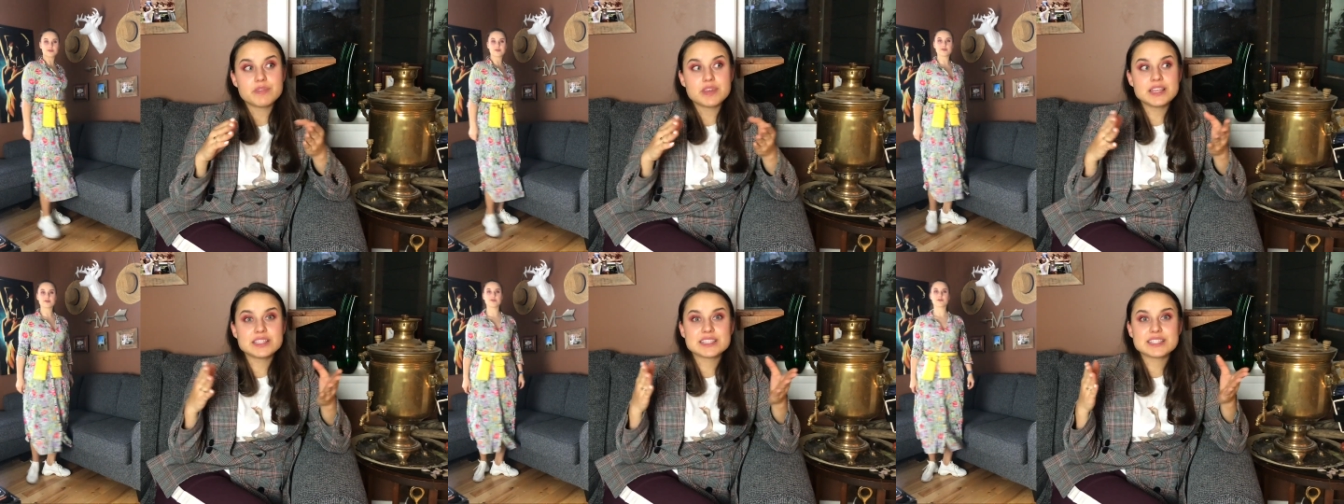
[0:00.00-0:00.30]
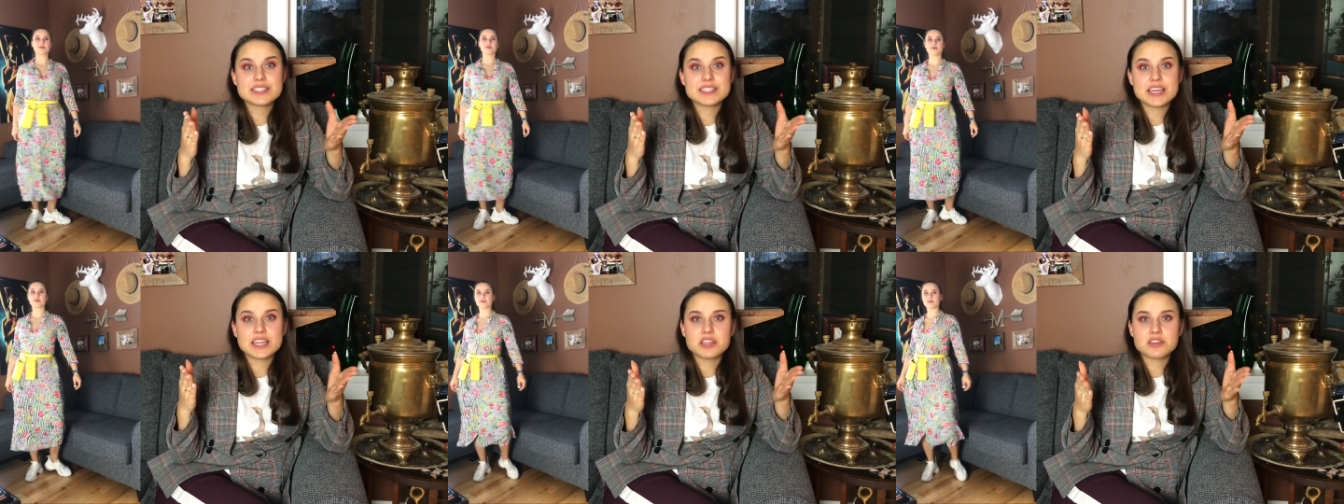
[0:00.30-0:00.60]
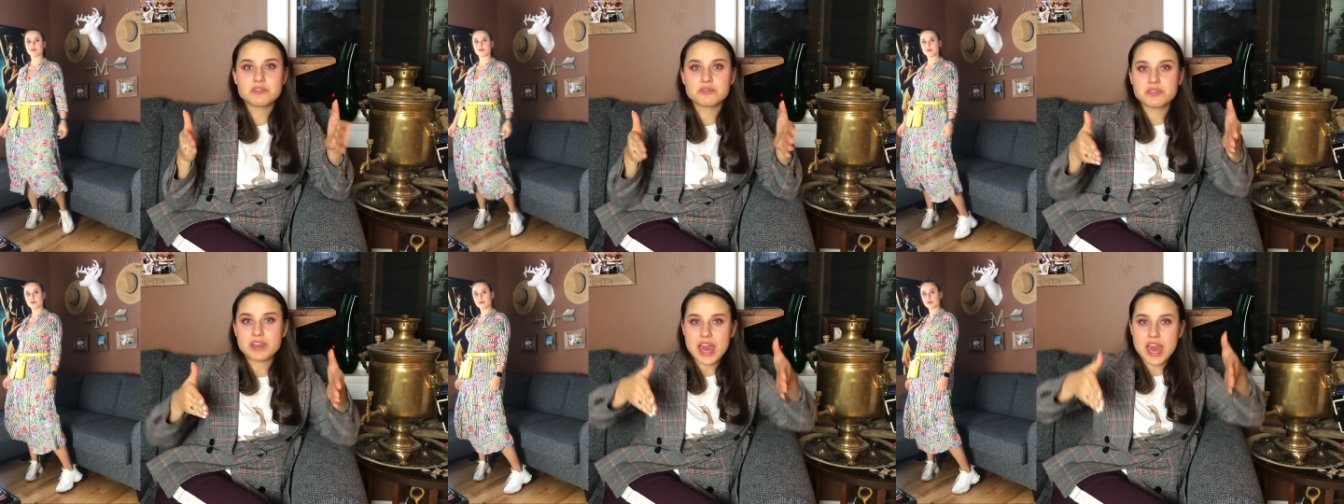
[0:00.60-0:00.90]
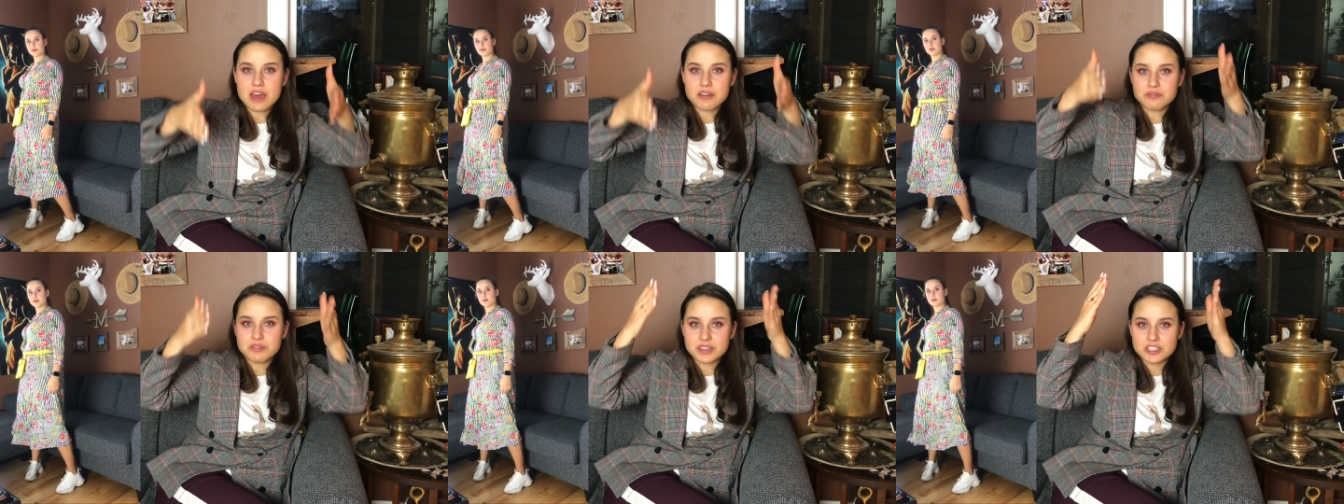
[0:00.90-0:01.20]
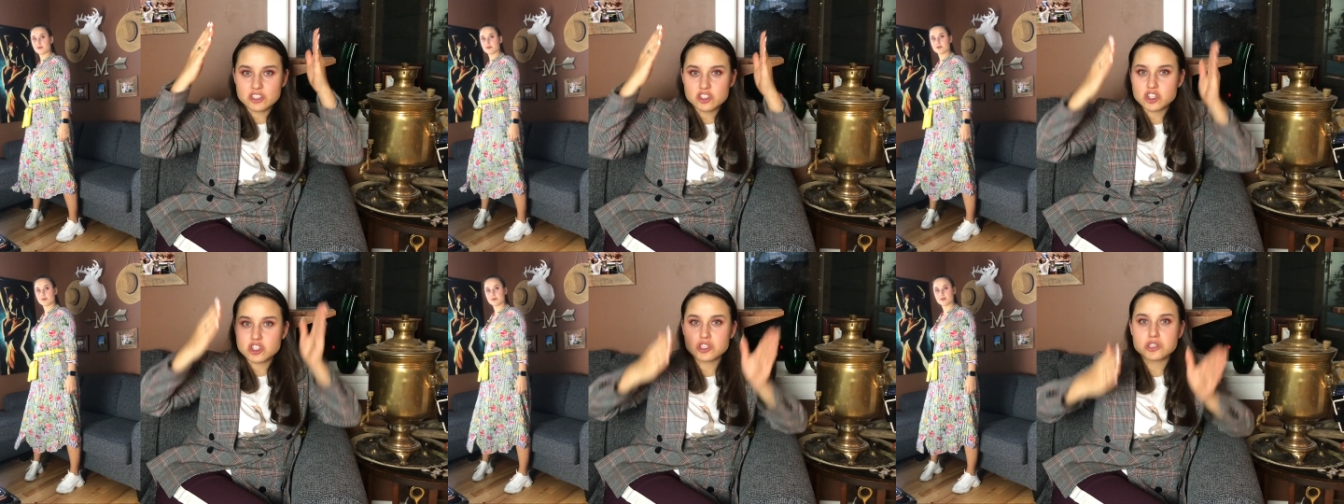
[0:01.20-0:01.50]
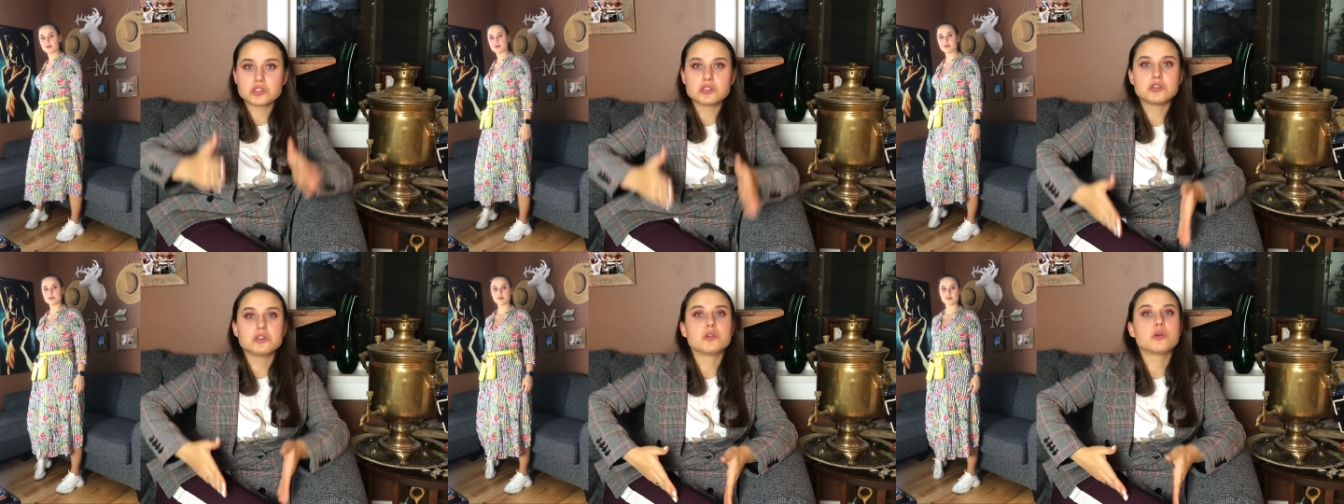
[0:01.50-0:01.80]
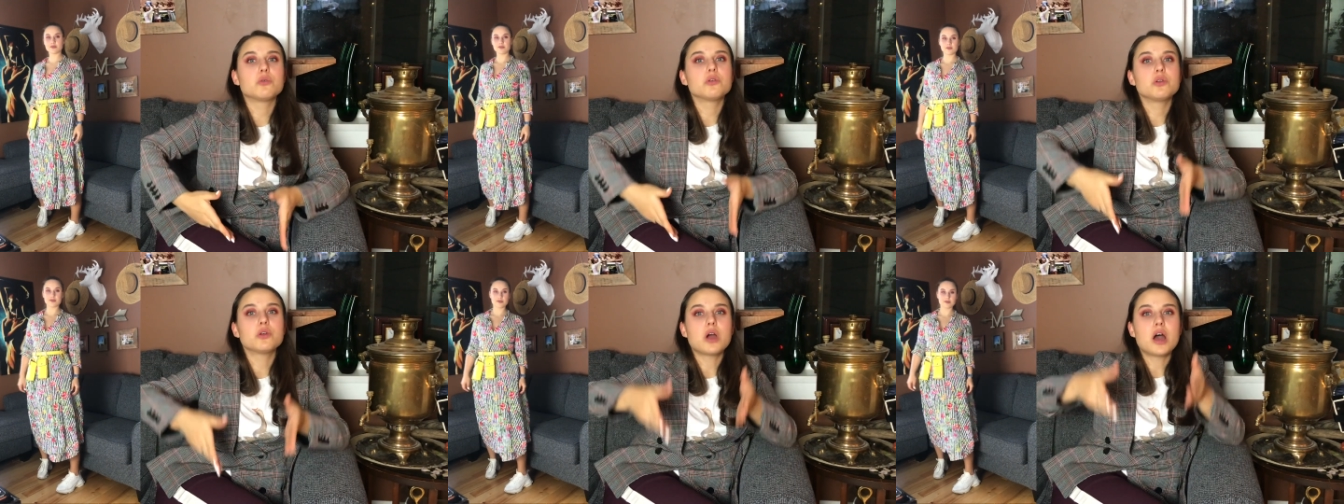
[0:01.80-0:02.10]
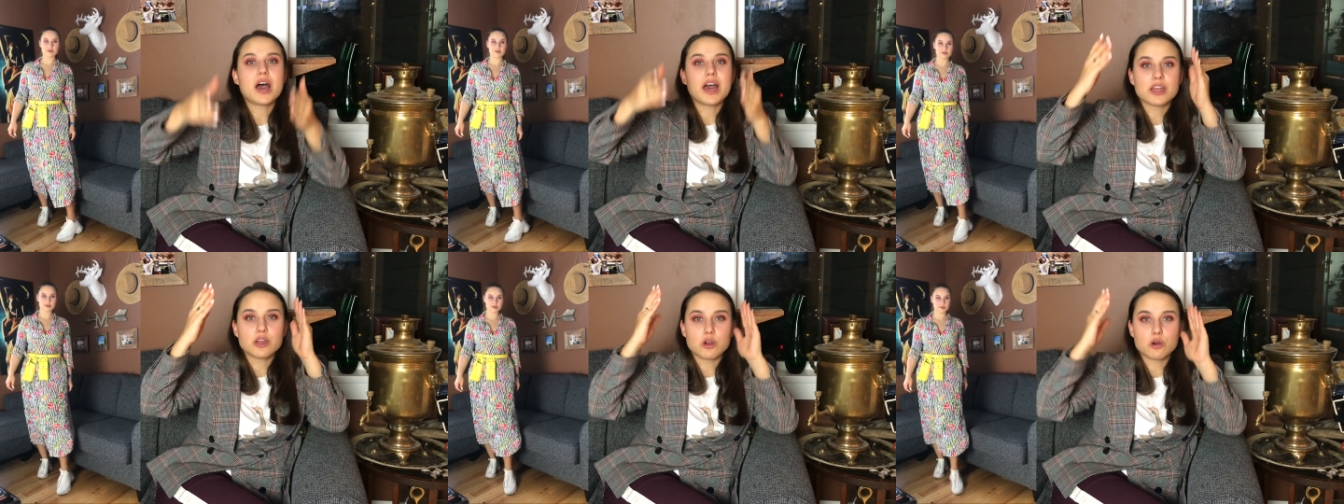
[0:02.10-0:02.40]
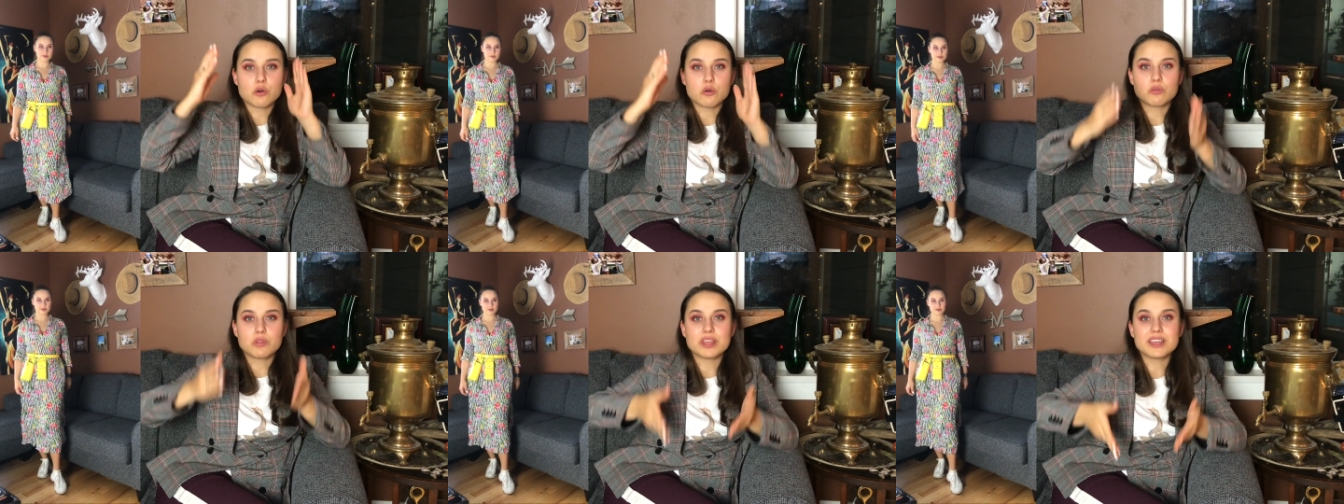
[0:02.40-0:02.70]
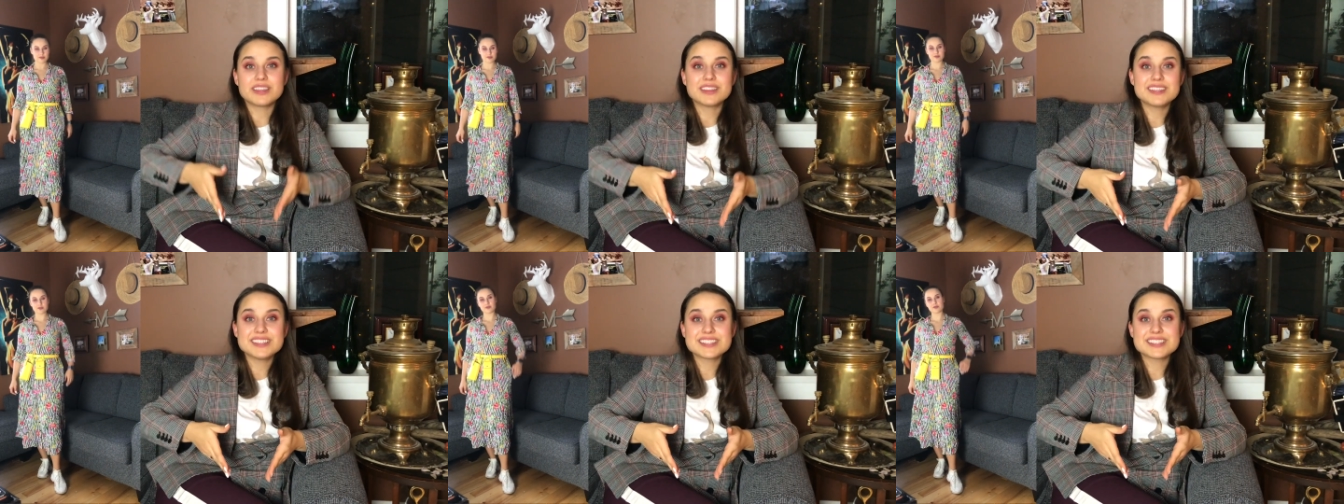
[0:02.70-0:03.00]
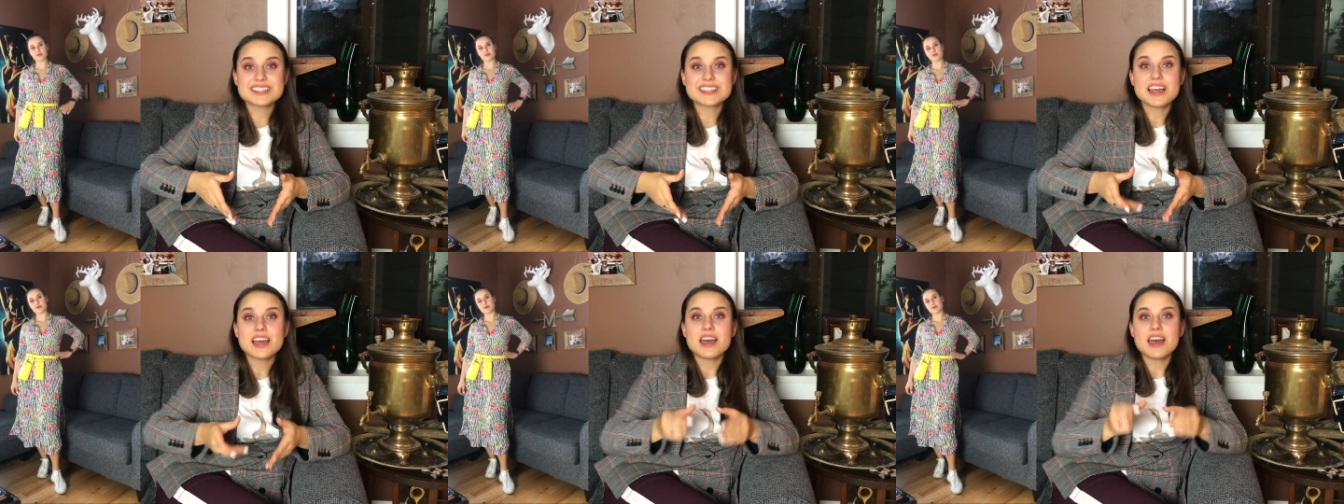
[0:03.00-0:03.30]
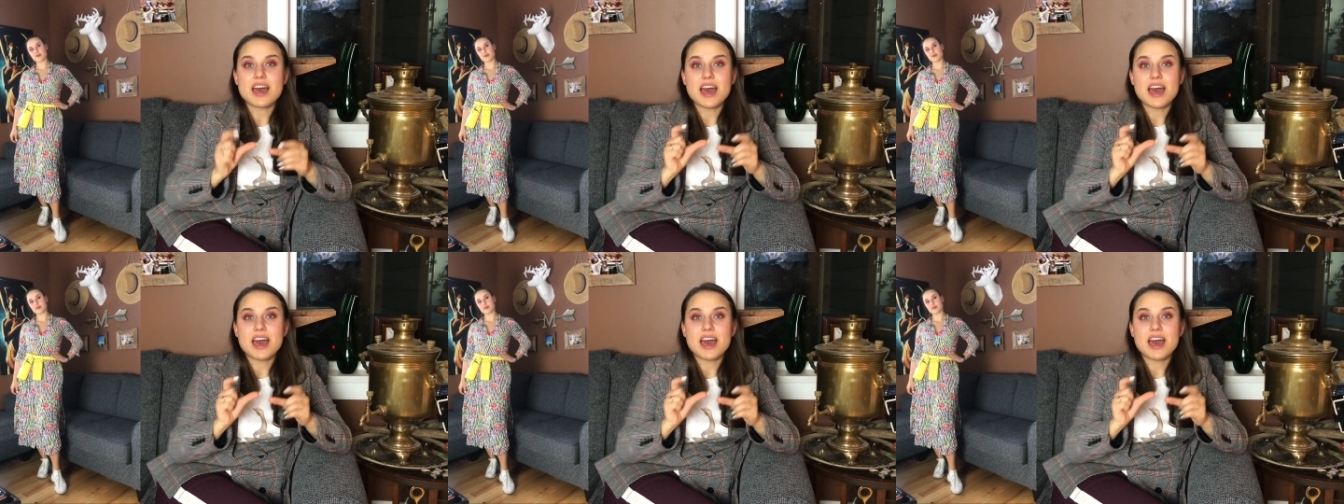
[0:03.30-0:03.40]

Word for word: instead of having just, you know, your eye go like this,